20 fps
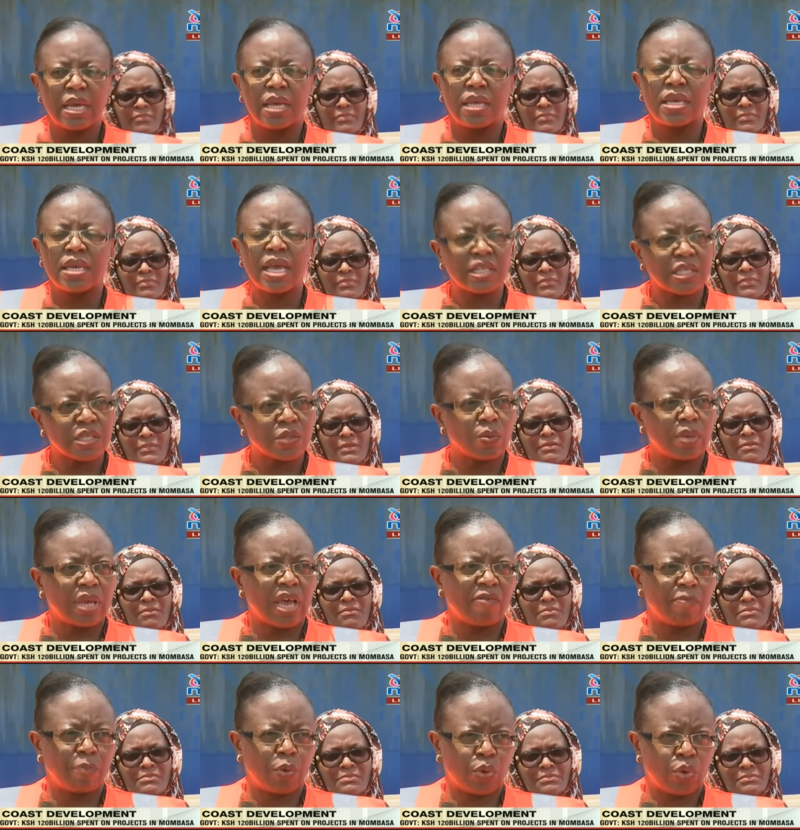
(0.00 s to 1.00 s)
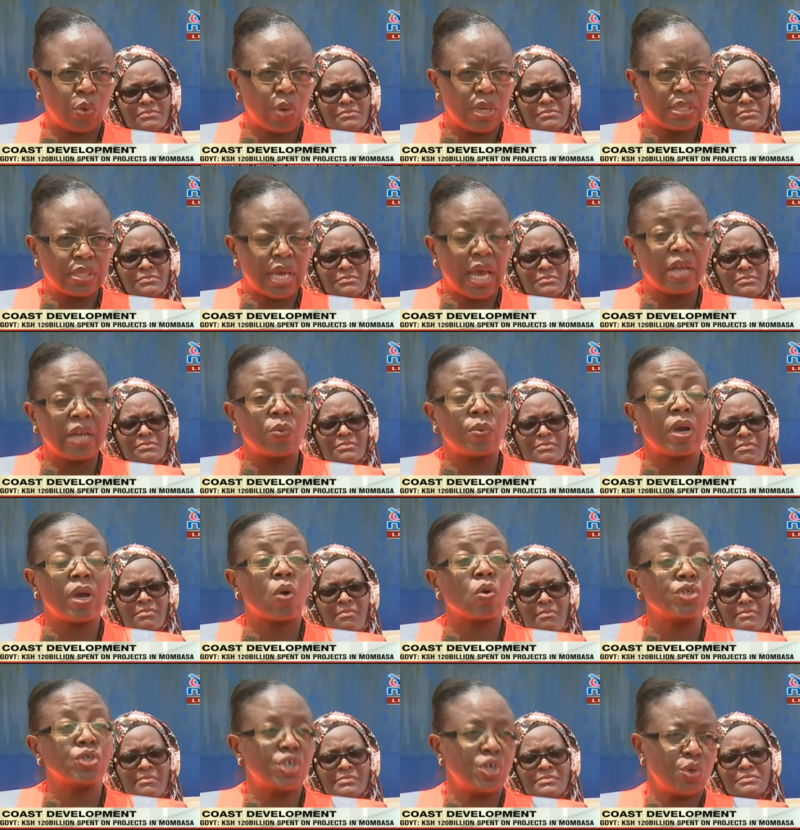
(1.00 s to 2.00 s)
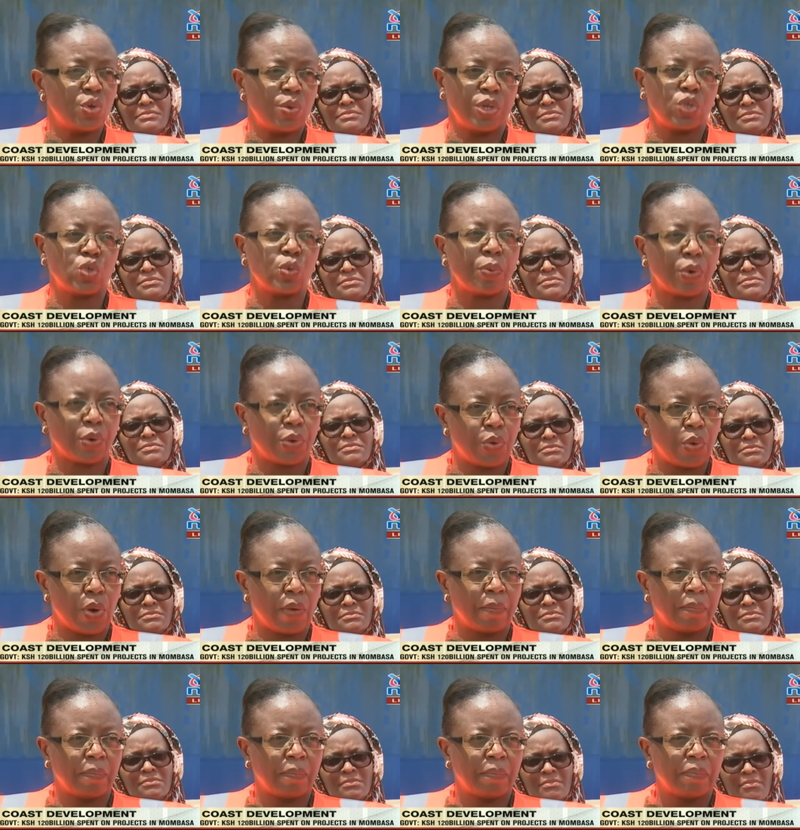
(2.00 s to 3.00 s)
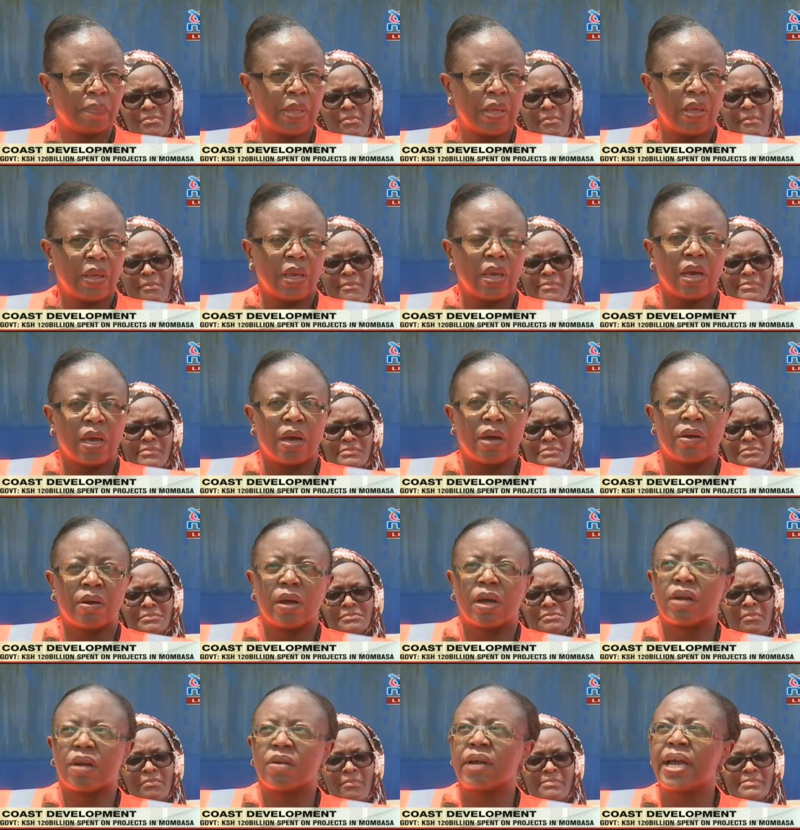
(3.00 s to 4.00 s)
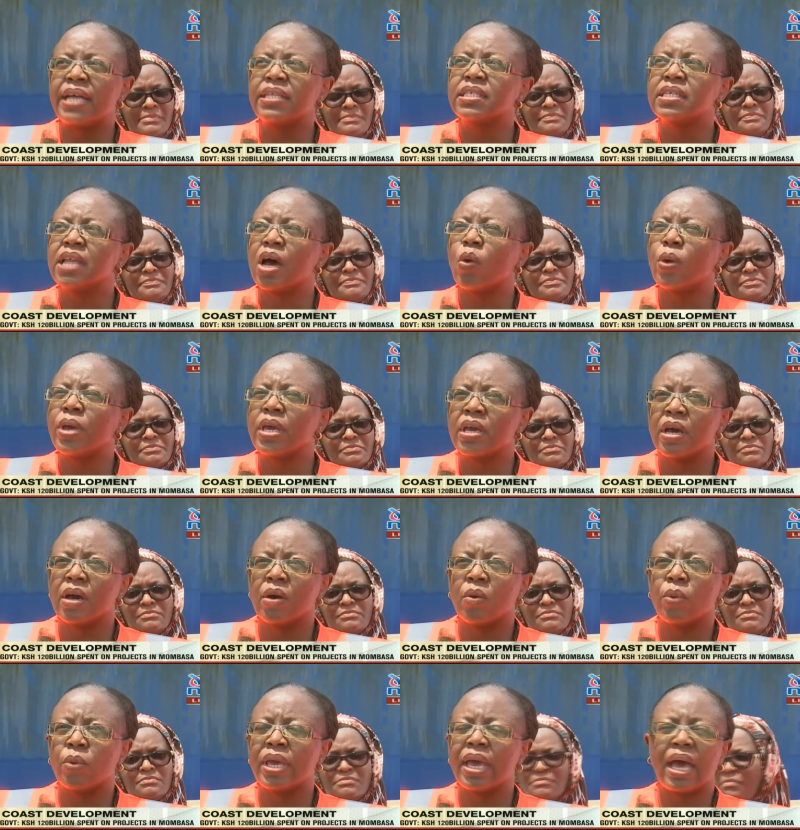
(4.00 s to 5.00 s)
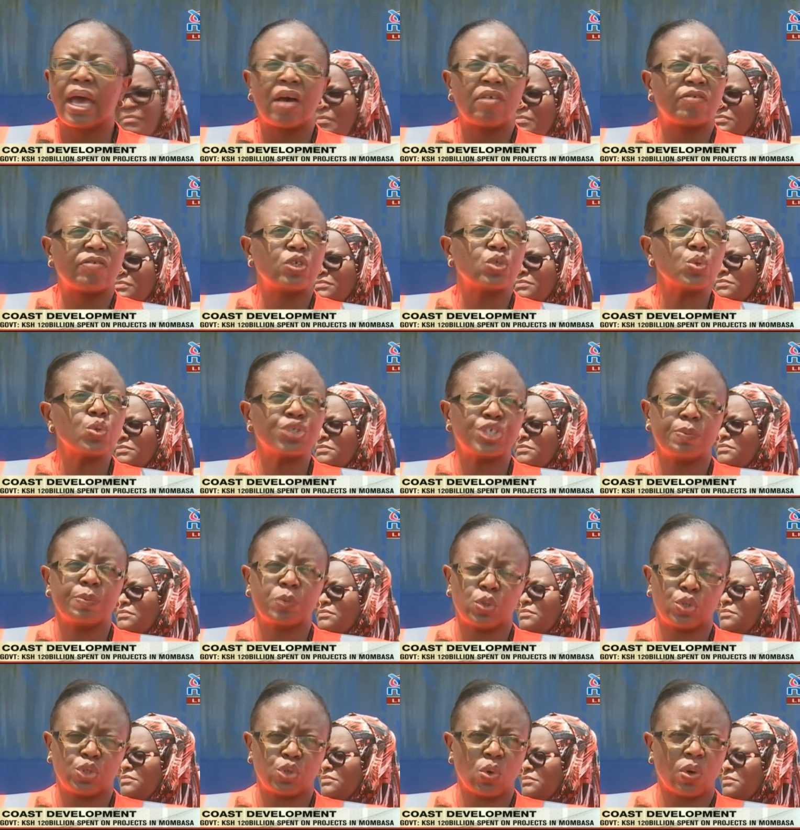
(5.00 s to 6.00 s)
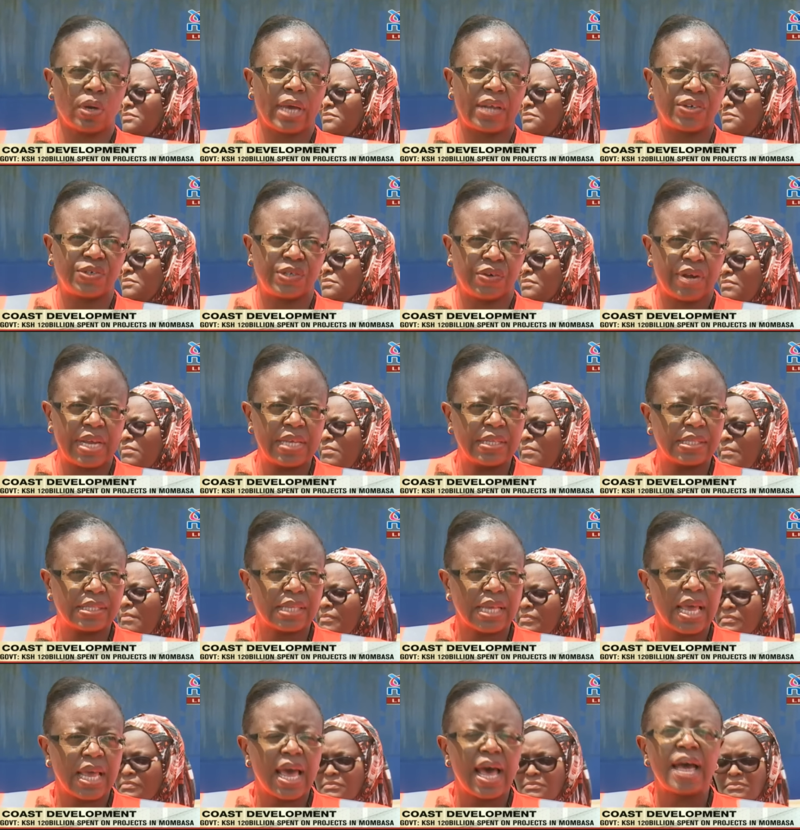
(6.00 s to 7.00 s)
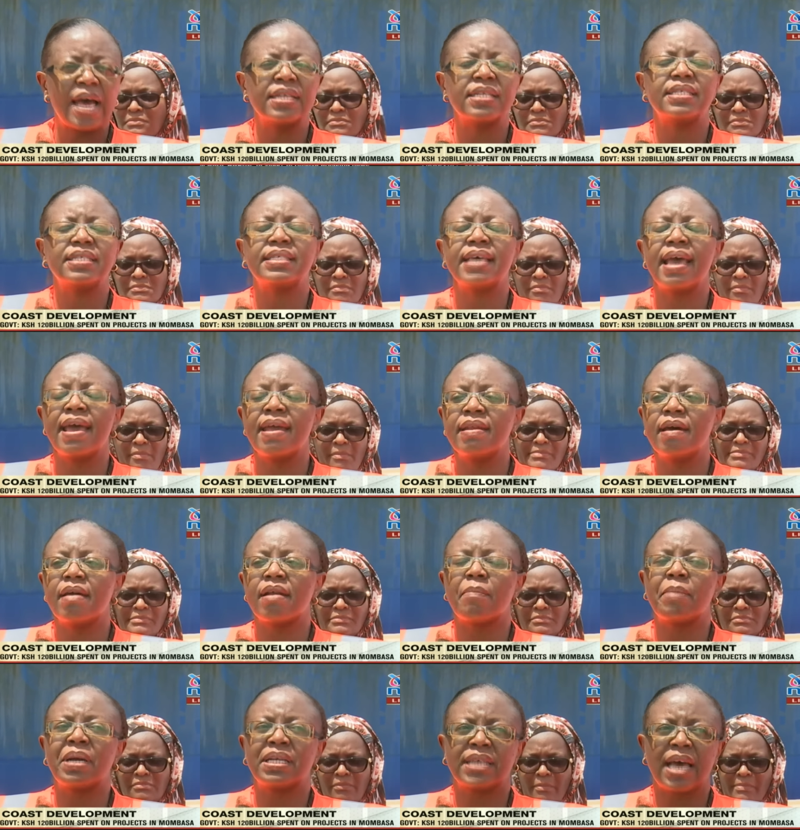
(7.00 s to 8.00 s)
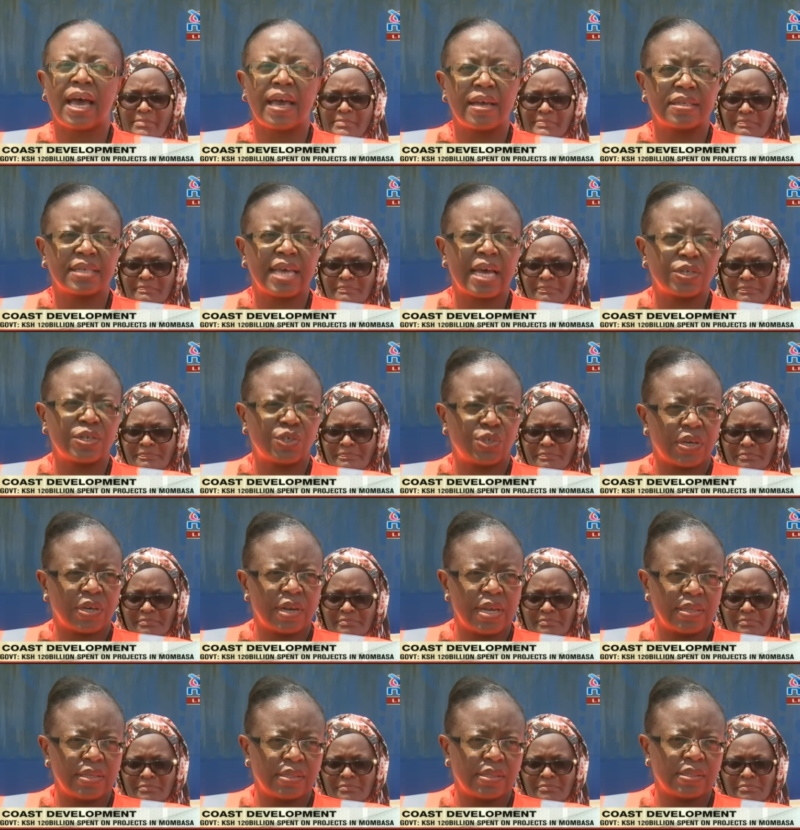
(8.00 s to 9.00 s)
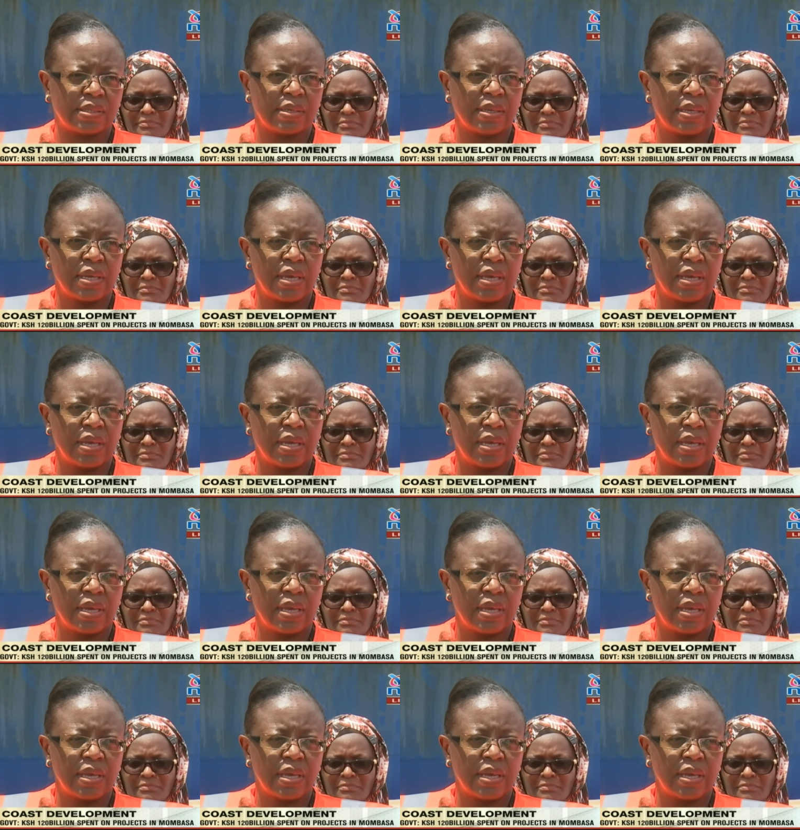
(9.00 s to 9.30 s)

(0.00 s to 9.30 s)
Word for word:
Speaker 1: yes, we have procured and we are continuing to procure right now here we have two ship-to-shore gantry cranes and 10 rubber-tired gantry cranes.